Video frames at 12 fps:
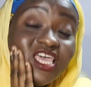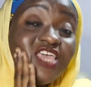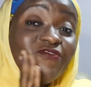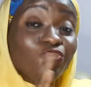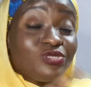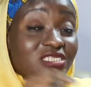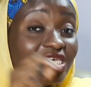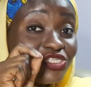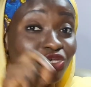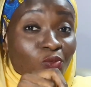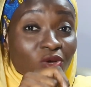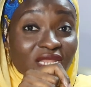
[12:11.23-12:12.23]
If you see
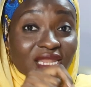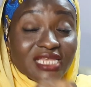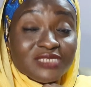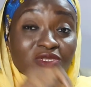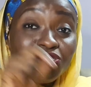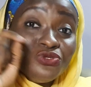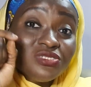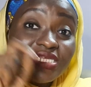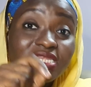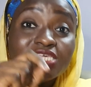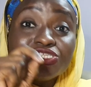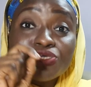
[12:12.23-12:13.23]
someone that has been
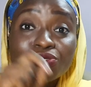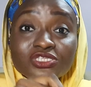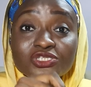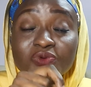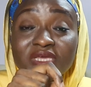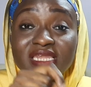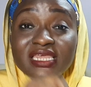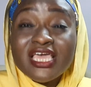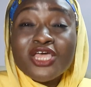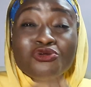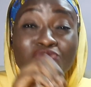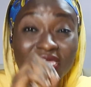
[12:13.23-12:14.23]
using a sunscreen
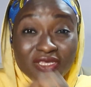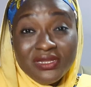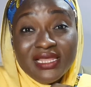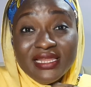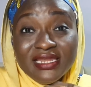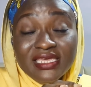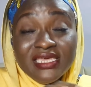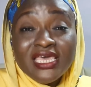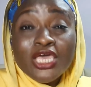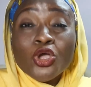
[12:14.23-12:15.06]
regularly